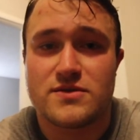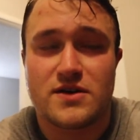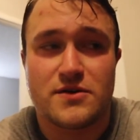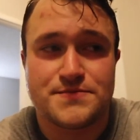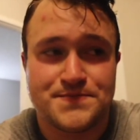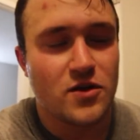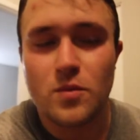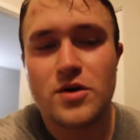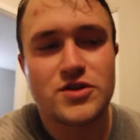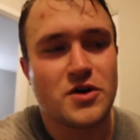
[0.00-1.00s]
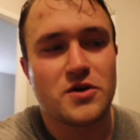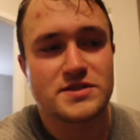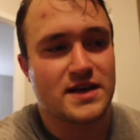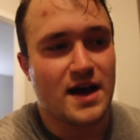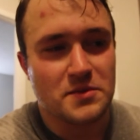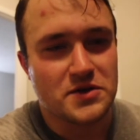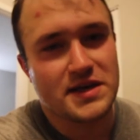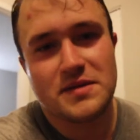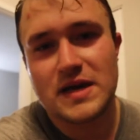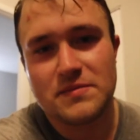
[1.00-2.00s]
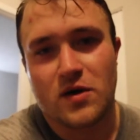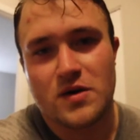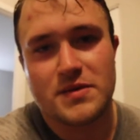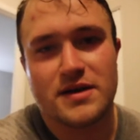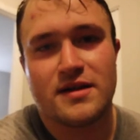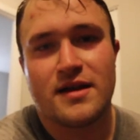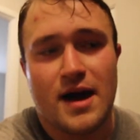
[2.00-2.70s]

So no more jokes. I'm cleaning my apartment.